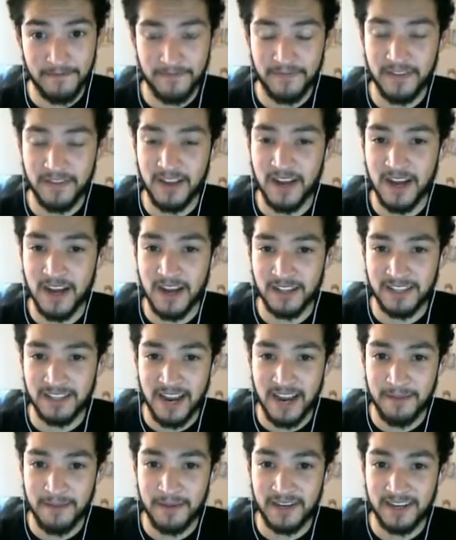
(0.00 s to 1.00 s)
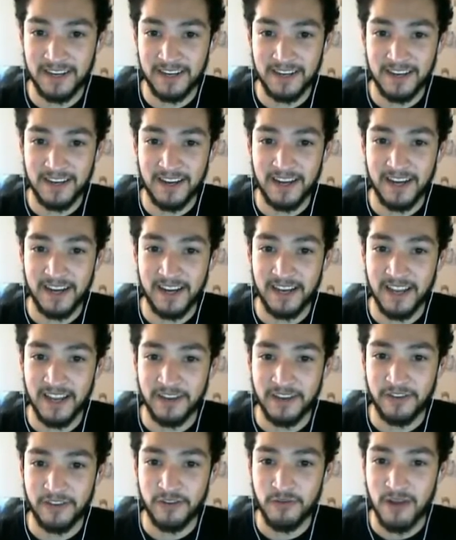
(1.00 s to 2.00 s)
Oh, damn it. I need
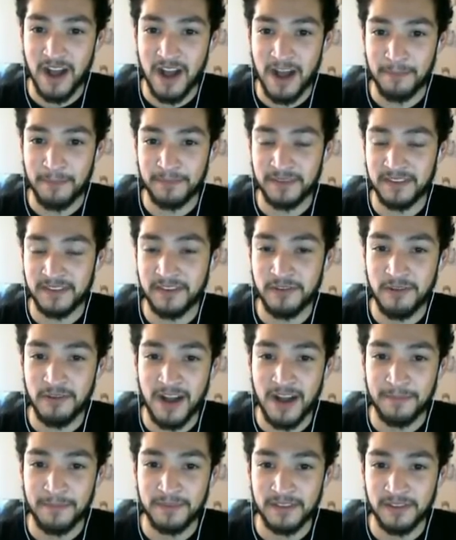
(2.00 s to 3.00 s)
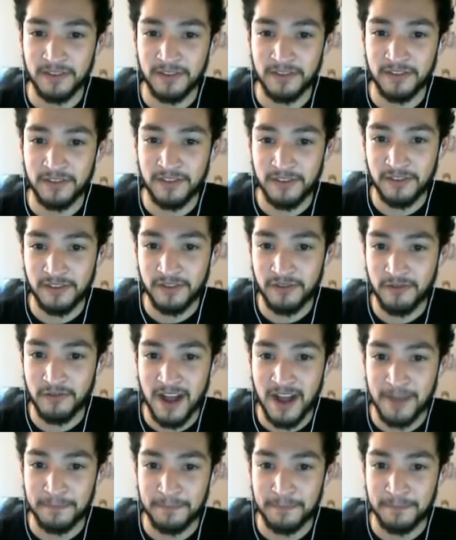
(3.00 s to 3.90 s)
like two hops. Two hops. Little two hops.